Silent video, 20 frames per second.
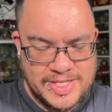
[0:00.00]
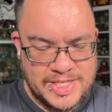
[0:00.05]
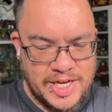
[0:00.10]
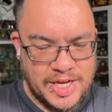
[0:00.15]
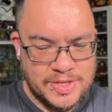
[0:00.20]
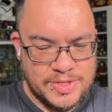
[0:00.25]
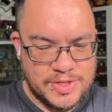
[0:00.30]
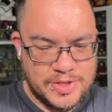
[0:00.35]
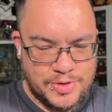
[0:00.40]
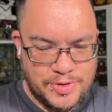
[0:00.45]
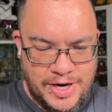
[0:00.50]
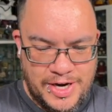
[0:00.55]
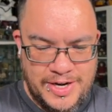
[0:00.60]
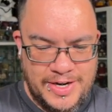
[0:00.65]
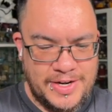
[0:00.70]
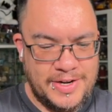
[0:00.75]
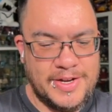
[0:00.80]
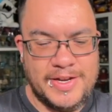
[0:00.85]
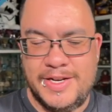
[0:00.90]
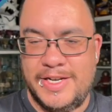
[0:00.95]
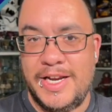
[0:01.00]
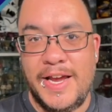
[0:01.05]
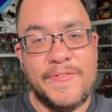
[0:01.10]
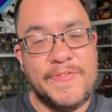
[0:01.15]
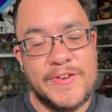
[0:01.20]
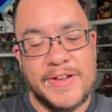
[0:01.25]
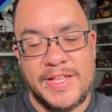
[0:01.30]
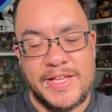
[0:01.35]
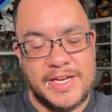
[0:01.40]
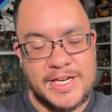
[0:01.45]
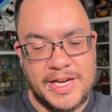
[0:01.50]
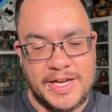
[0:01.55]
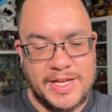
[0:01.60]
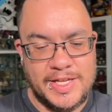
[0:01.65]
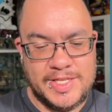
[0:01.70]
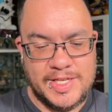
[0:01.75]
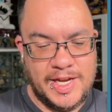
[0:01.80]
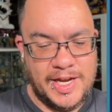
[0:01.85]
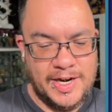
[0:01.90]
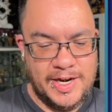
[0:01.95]
sounds great. You could definitely tell
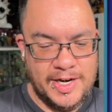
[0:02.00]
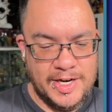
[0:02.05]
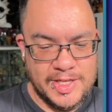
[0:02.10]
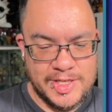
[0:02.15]
it's Hayden.